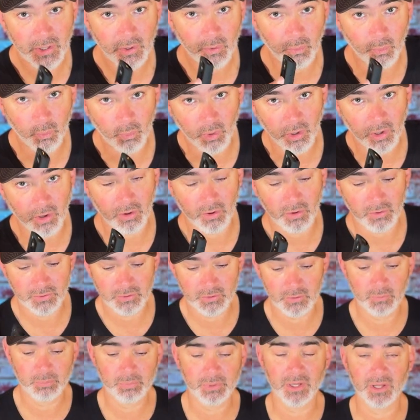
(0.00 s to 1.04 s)
while
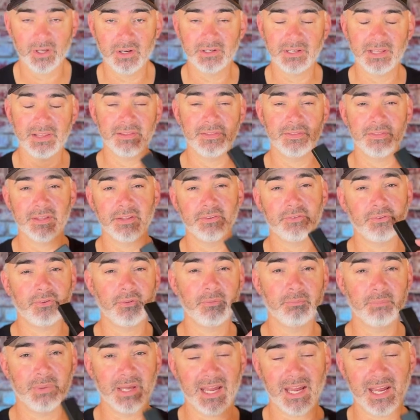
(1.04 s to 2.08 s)
you plug this
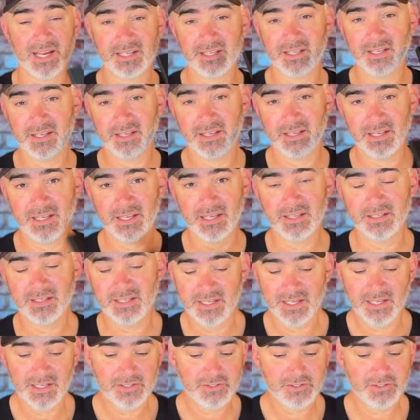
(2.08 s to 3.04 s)
back in.